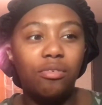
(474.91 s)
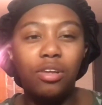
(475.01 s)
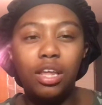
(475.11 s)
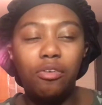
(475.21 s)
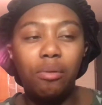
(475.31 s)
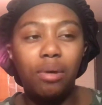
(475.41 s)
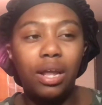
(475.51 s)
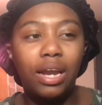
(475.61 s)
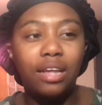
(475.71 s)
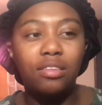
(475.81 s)
really, grandma,
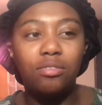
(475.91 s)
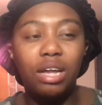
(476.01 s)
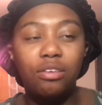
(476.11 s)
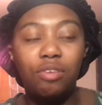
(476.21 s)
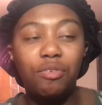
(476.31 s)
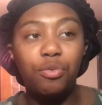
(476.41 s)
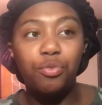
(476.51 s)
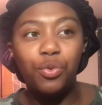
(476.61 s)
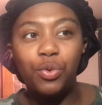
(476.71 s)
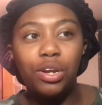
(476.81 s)
like that's very
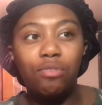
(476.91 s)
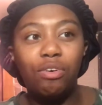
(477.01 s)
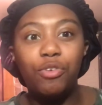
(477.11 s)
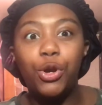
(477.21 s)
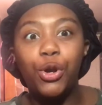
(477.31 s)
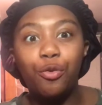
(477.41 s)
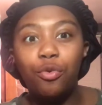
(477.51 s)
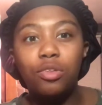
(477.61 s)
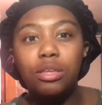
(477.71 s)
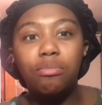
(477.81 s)
rude and hurtful
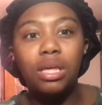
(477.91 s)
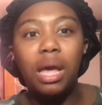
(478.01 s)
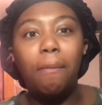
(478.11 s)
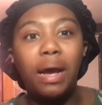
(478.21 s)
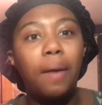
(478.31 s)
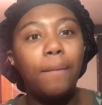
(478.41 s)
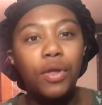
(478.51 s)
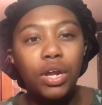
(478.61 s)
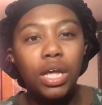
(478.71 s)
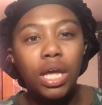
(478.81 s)
to me and my
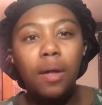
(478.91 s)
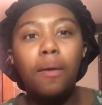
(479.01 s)
community.